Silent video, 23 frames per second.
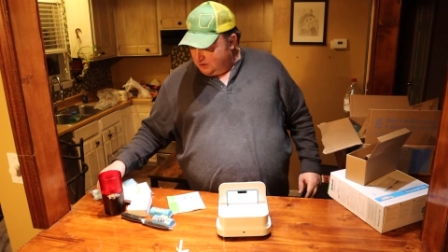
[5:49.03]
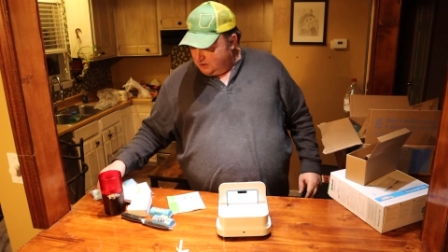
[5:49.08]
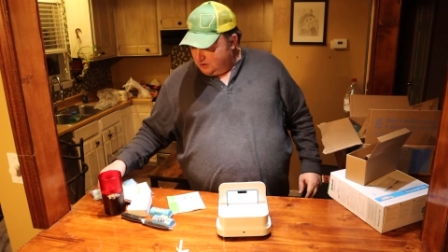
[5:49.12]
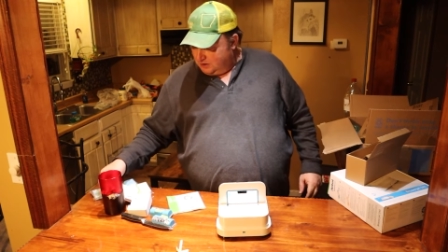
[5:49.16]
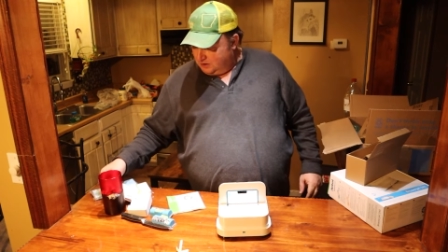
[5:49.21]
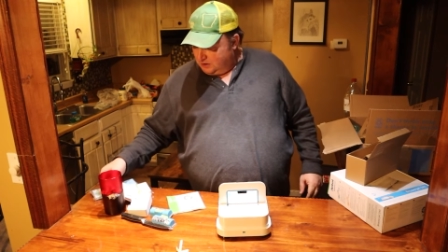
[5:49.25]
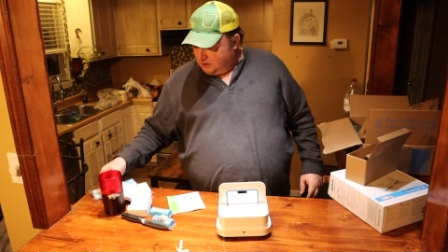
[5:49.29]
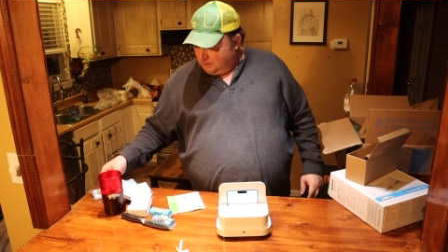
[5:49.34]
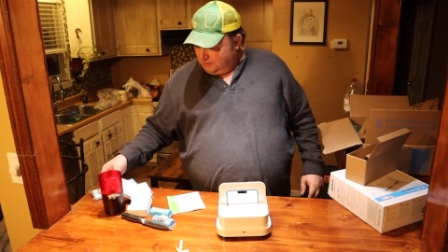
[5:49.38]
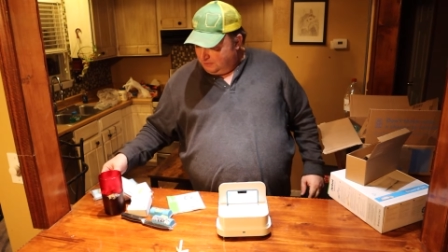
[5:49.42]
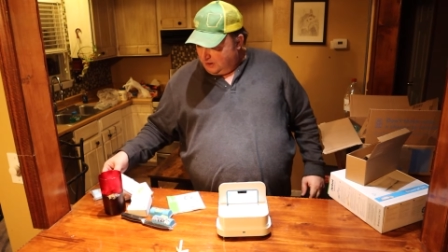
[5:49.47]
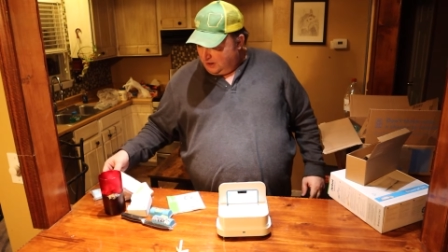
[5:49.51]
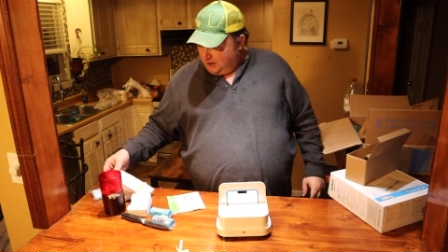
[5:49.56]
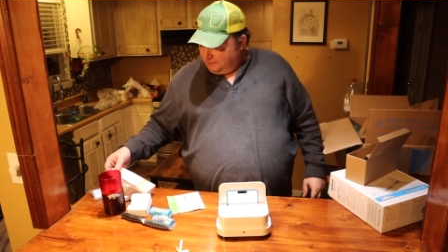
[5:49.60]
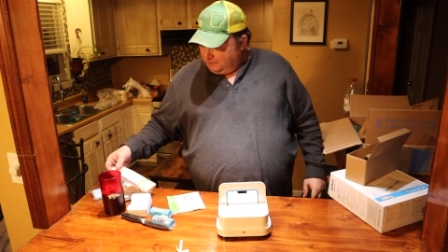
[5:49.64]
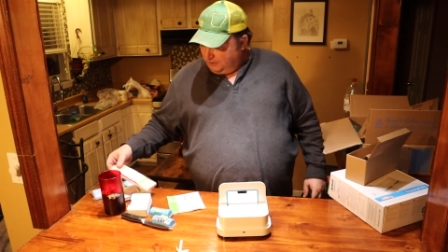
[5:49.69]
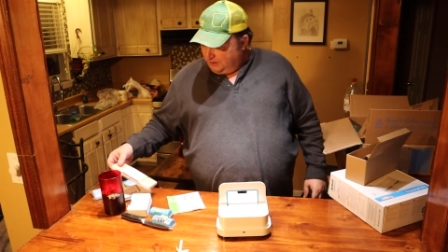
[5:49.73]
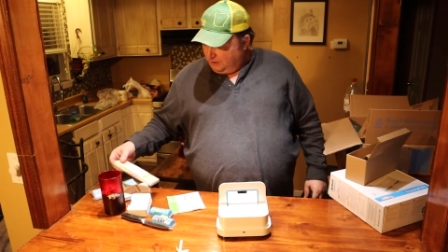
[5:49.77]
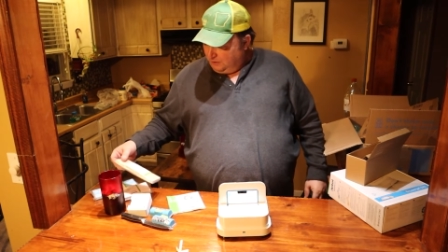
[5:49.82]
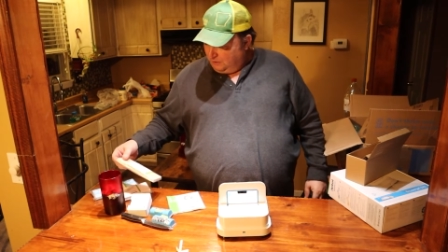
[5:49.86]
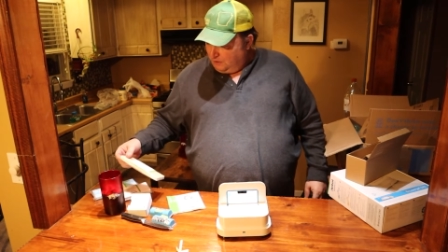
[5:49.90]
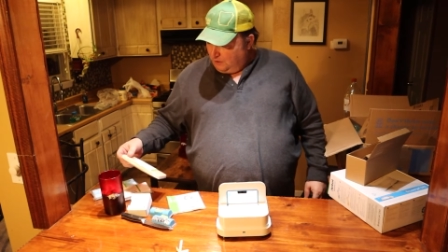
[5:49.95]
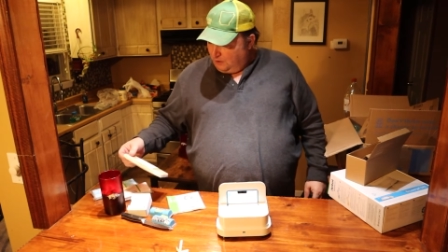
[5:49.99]
this is the
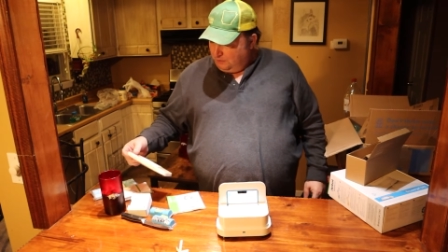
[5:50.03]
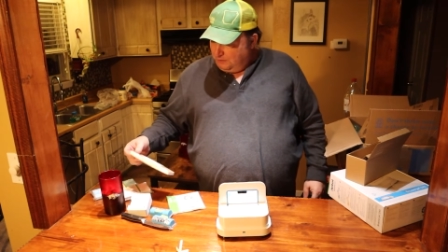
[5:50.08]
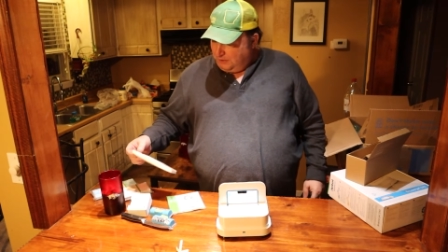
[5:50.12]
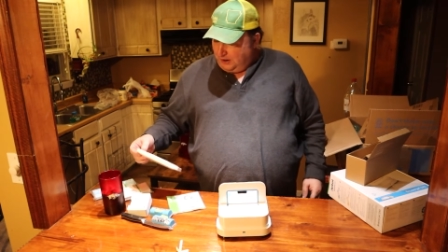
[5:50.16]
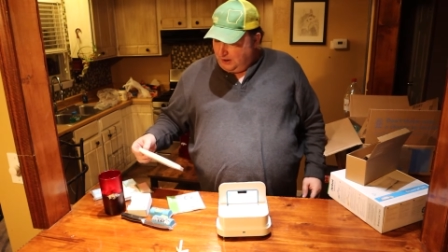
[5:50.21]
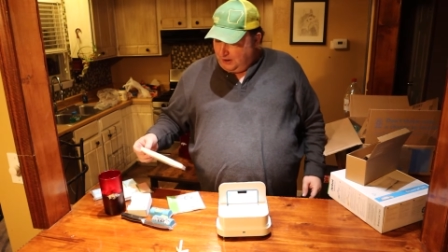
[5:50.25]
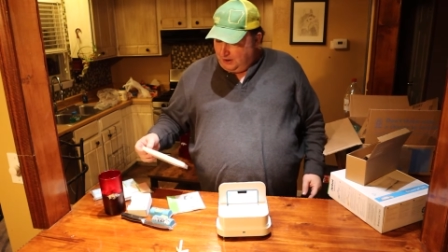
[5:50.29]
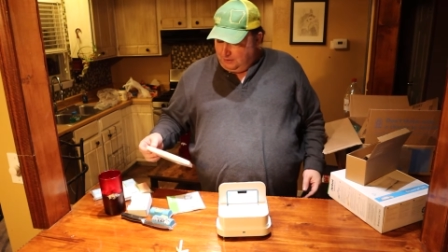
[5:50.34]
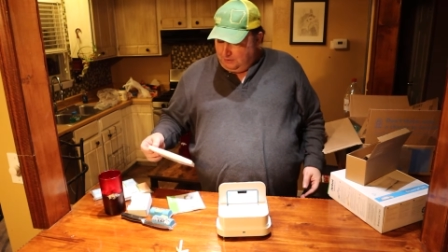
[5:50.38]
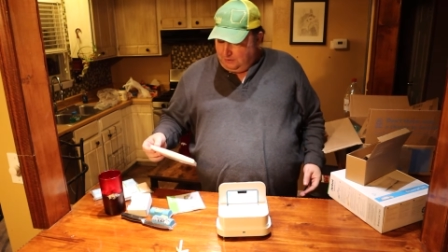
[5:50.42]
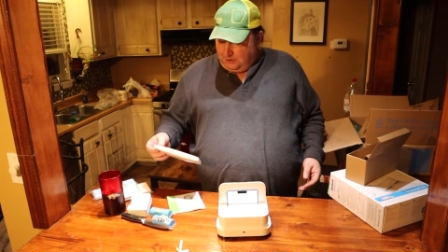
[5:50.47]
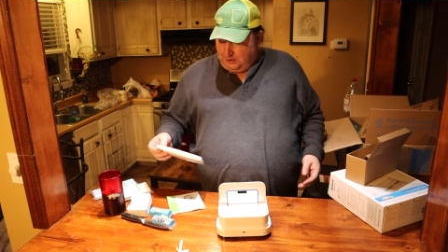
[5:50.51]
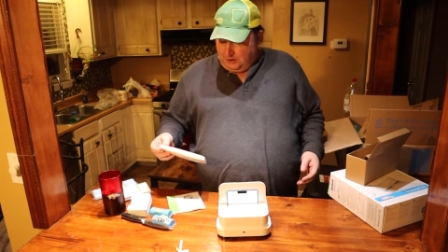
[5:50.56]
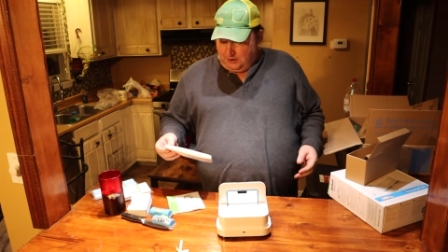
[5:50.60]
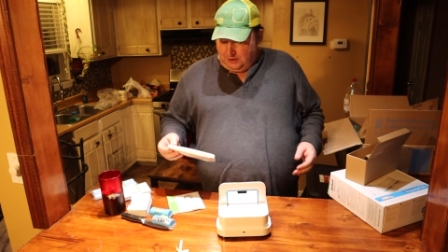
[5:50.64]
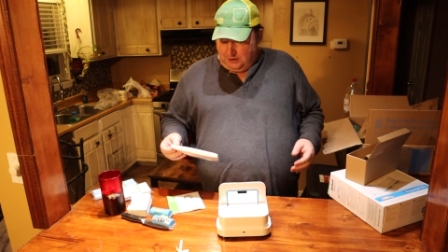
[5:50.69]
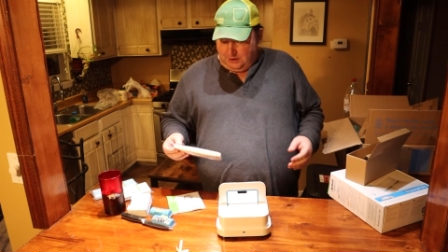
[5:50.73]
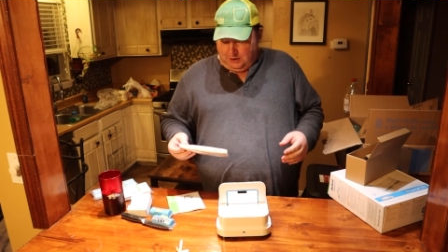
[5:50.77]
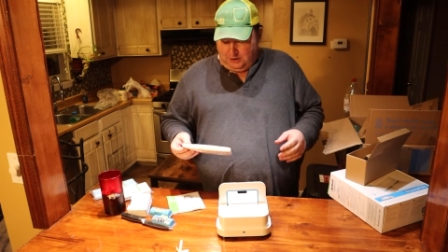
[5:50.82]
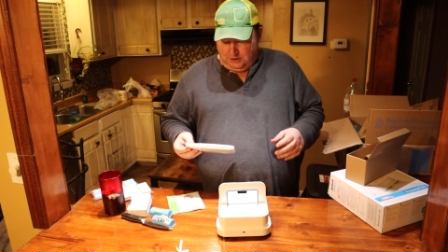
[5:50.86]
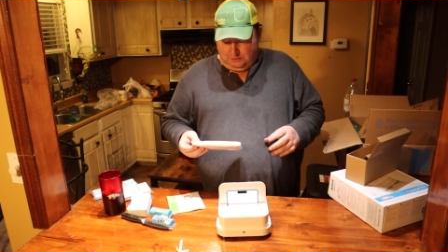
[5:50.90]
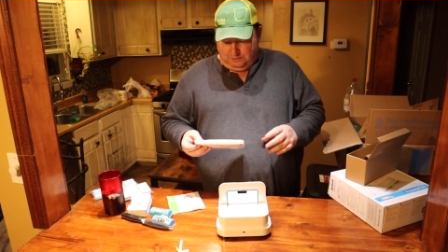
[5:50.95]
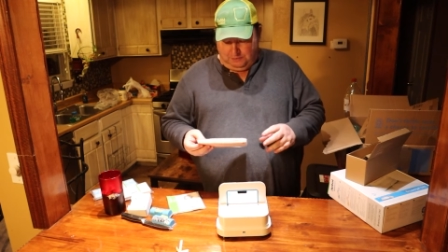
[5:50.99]
mopping robot. What
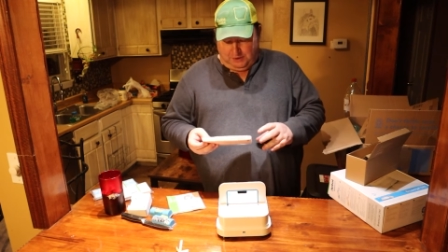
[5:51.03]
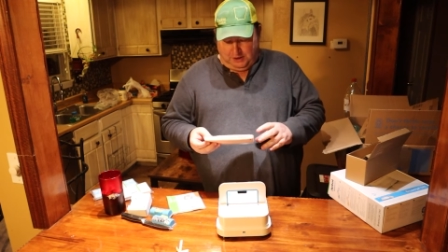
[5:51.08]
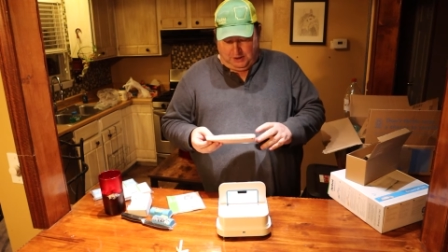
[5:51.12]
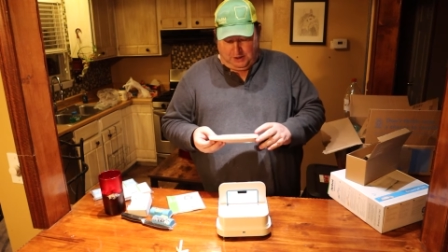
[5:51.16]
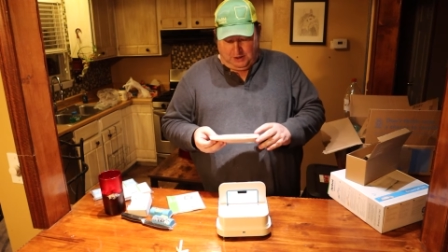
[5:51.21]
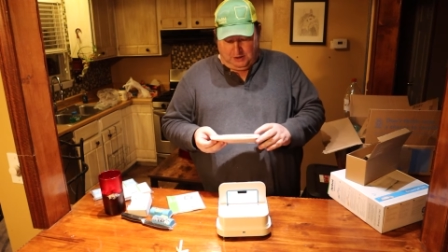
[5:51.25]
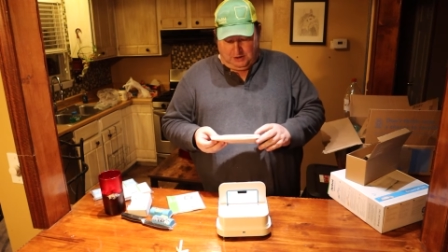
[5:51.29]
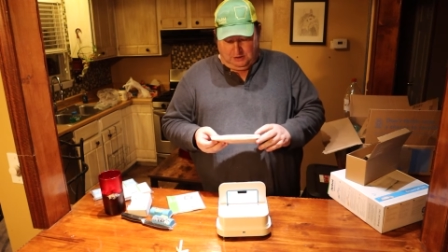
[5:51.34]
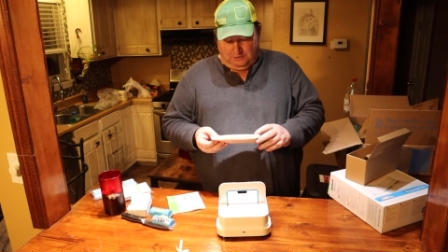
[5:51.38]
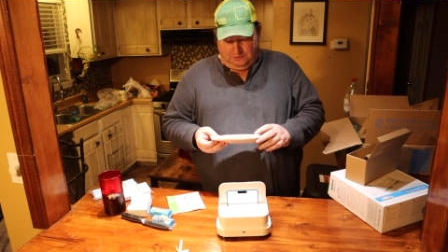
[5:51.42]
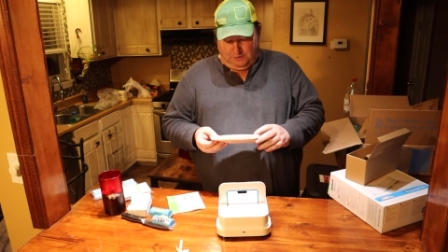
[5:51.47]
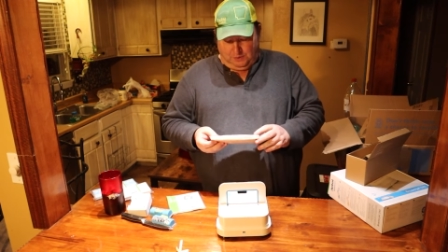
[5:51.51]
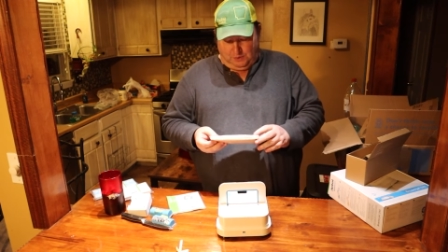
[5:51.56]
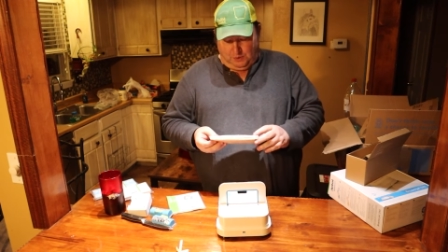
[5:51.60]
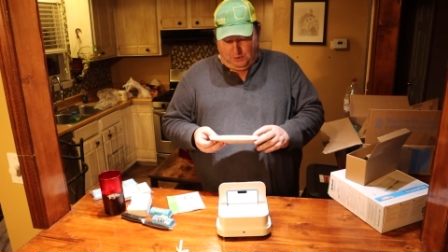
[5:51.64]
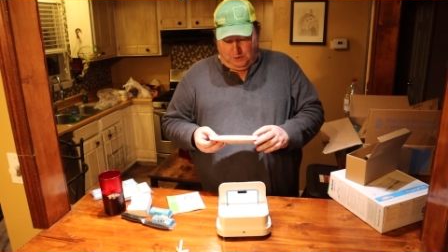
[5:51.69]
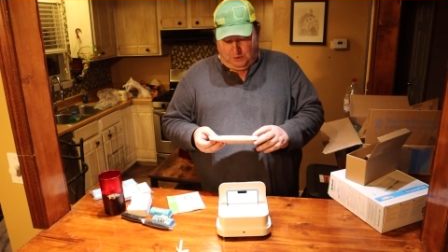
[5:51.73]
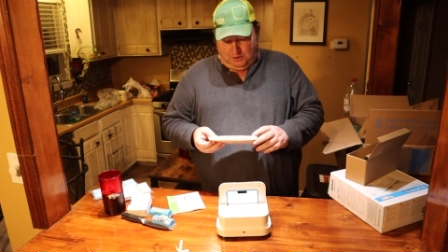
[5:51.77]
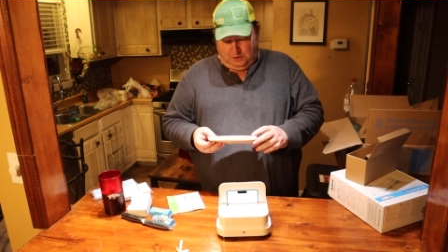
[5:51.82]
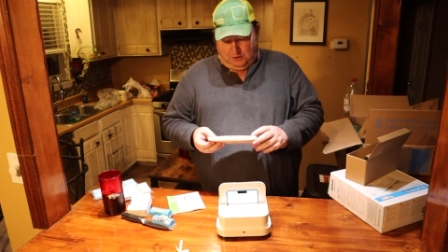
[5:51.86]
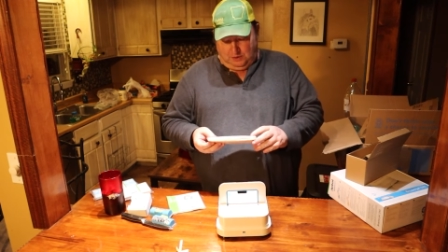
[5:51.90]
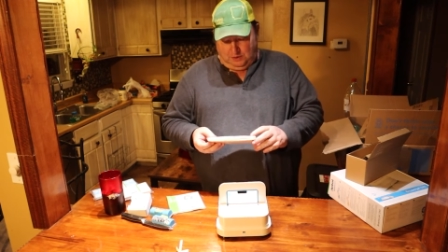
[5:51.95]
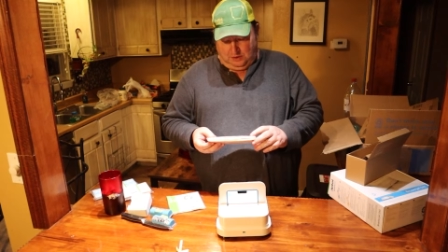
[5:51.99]
are these pads
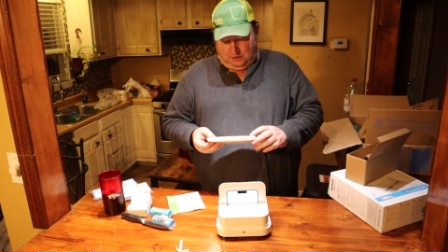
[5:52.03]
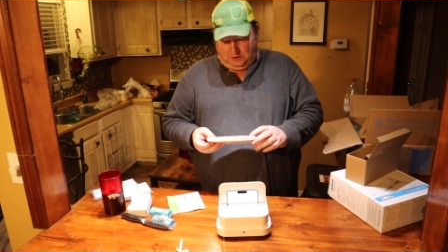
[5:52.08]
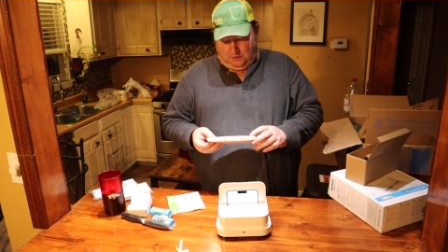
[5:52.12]
for?